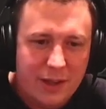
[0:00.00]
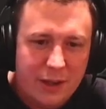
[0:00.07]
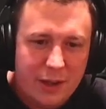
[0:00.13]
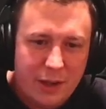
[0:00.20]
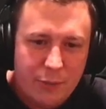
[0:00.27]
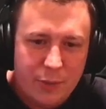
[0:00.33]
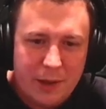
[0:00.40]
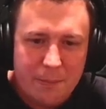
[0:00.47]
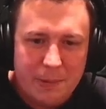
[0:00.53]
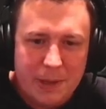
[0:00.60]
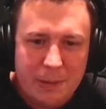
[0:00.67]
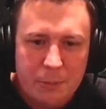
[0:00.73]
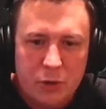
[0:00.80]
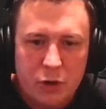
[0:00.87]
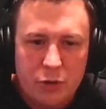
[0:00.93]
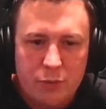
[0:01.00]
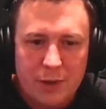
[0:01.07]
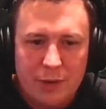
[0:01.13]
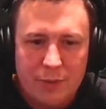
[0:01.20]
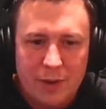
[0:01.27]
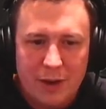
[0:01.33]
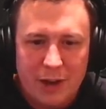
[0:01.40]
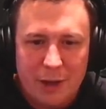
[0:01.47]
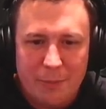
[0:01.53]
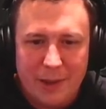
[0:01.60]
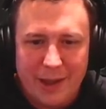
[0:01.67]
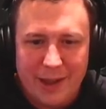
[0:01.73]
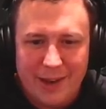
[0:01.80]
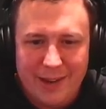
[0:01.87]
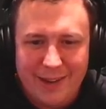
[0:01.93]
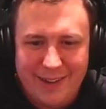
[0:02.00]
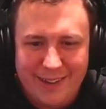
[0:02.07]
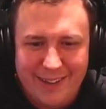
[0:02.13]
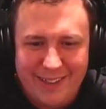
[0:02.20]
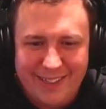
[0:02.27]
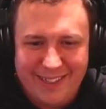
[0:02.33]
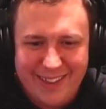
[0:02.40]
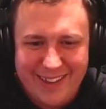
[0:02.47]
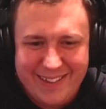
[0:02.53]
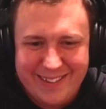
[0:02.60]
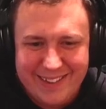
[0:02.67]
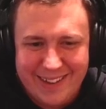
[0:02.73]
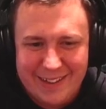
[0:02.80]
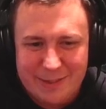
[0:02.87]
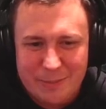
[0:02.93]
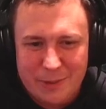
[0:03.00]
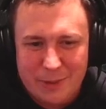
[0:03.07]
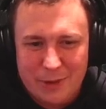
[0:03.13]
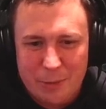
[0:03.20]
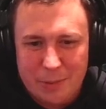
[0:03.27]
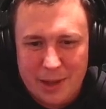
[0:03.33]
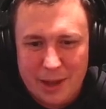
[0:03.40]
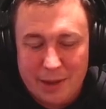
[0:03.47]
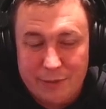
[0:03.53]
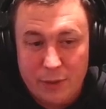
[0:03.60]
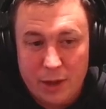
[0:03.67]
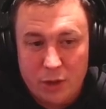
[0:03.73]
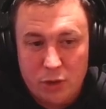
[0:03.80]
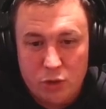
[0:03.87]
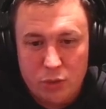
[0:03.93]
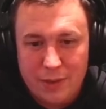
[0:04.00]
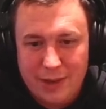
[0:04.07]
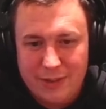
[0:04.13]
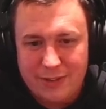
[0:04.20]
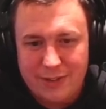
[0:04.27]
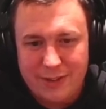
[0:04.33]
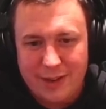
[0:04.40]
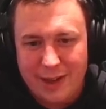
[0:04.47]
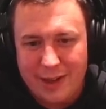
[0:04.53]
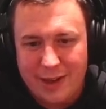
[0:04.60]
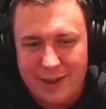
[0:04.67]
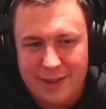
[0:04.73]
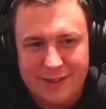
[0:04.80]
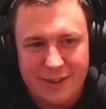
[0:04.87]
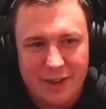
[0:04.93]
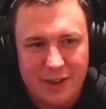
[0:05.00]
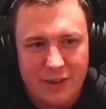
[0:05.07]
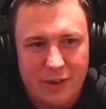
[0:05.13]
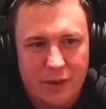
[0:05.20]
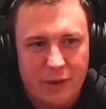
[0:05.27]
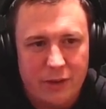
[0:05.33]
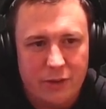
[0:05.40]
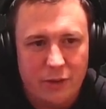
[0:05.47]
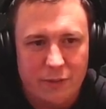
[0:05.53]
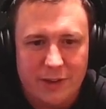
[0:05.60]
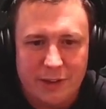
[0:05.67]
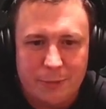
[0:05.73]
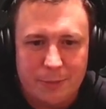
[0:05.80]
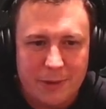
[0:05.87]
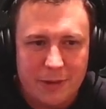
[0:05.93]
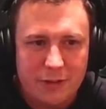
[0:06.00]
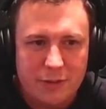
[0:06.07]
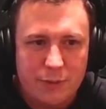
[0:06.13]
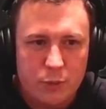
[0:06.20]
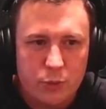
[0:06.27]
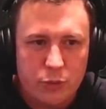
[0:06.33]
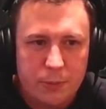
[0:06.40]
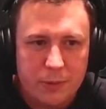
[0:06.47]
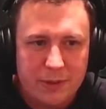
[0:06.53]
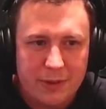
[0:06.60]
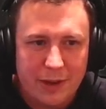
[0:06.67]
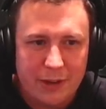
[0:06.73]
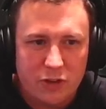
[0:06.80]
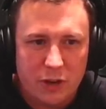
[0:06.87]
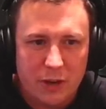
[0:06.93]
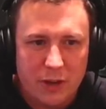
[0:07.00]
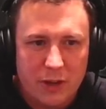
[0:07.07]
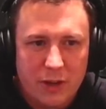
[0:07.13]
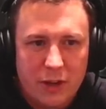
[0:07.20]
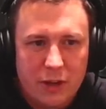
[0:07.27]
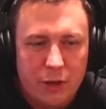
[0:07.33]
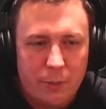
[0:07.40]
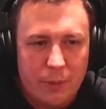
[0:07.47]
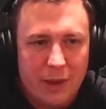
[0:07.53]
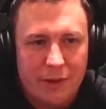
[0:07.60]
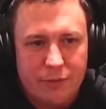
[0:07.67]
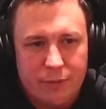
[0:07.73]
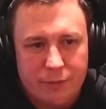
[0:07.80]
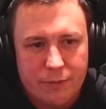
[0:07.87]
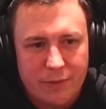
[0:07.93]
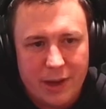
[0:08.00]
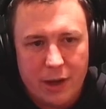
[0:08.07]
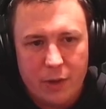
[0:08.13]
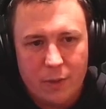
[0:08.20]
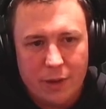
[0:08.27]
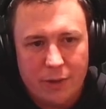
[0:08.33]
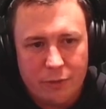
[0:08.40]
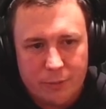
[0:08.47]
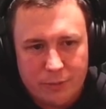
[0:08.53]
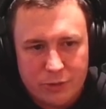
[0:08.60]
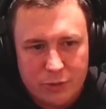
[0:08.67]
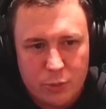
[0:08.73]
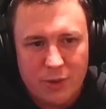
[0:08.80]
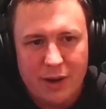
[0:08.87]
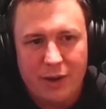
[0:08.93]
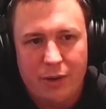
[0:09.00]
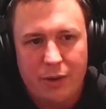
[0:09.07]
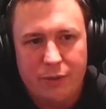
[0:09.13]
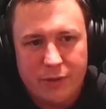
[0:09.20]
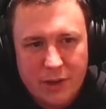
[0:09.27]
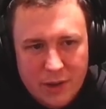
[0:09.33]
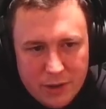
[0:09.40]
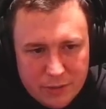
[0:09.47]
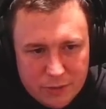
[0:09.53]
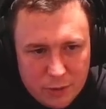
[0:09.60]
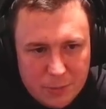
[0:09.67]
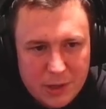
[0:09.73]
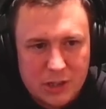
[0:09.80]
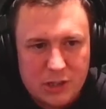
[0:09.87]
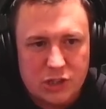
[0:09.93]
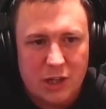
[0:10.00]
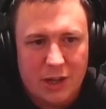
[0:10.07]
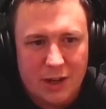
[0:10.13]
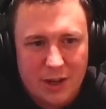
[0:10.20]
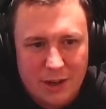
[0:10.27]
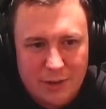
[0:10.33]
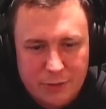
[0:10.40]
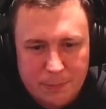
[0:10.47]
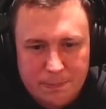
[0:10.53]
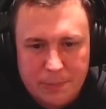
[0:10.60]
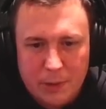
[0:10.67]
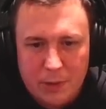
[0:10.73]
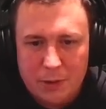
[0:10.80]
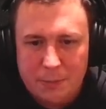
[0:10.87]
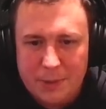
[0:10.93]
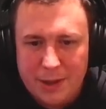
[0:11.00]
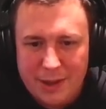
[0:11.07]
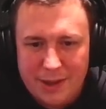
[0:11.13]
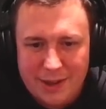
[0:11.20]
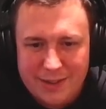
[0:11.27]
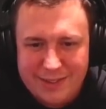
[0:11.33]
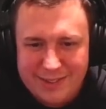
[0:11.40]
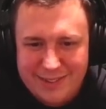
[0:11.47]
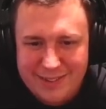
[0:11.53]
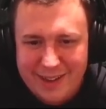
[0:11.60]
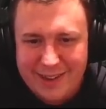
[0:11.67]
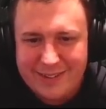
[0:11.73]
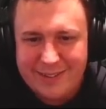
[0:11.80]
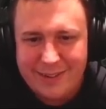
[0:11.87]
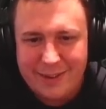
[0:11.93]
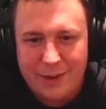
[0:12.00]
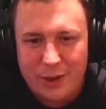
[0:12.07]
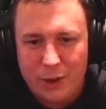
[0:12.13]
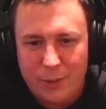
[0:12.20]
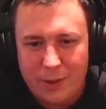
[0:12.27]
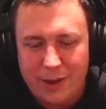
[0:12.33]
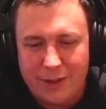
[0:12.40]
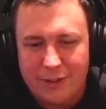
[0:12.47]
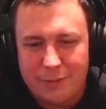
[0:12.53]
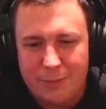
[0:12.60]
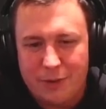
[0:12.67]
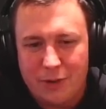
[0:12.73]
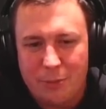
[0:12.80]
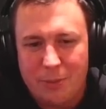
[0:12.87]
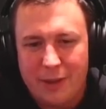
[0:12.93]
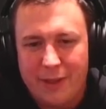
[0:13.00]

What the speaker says: If we could beat mono red reliably, and look at this against mono black for a creature deck, it is unheard of, and it's because of all the protection that we have from Flowering, from Skrelv, from Hajar, from Boromir. 6-0 against mono black.